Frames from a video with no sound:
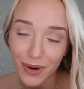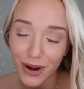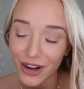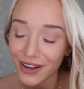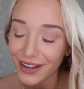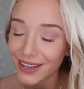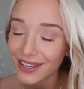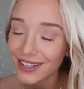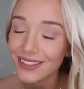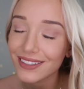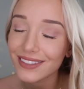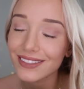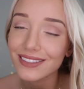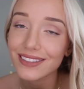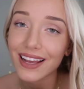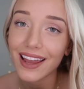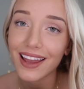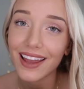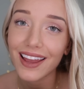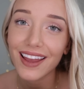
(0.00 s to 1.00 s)
Market
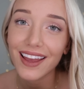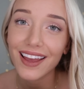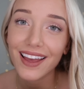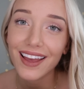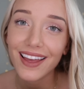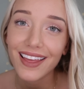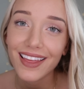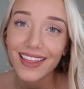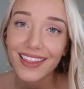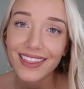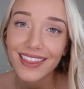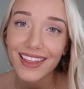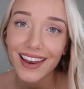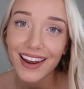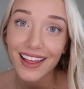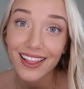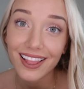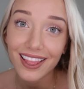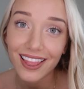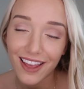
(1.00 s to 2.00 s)
that
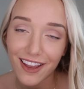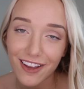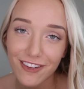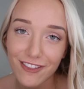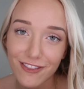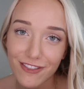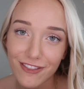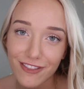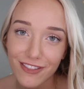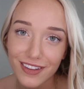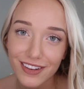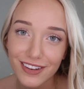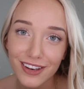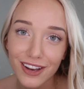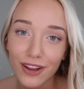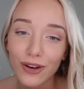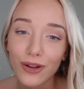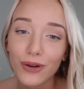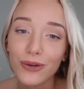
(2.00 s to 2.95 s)
I love. Not